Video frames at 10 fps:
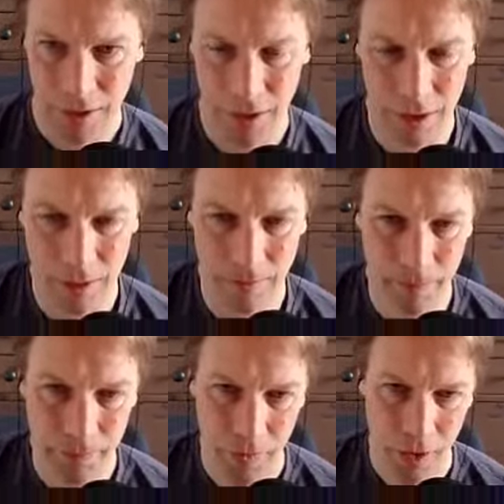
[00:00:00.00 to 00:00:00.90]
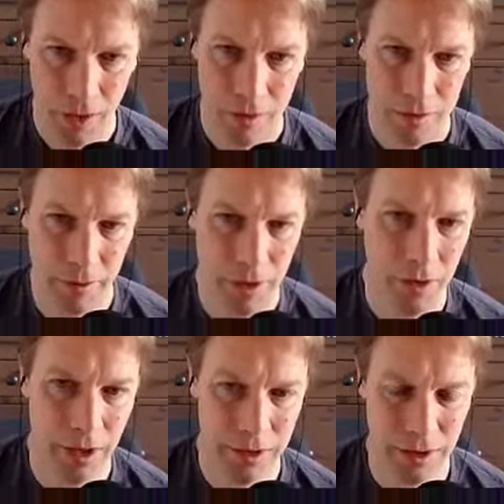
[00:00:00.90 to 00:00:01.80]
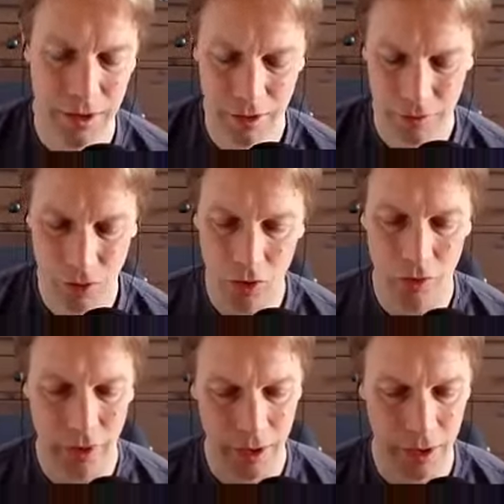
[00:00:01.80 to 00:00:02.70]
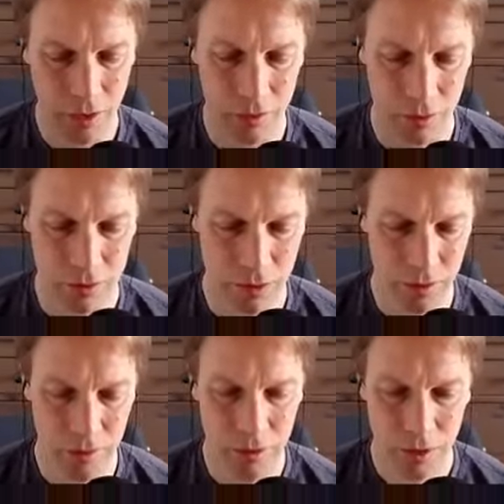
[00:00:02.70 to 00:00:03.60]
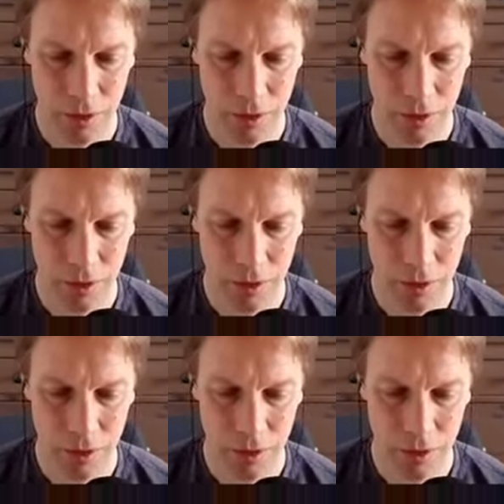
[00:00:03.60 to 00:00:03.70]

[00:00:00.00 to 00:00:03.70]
So we can't actually kind of concretely hold on to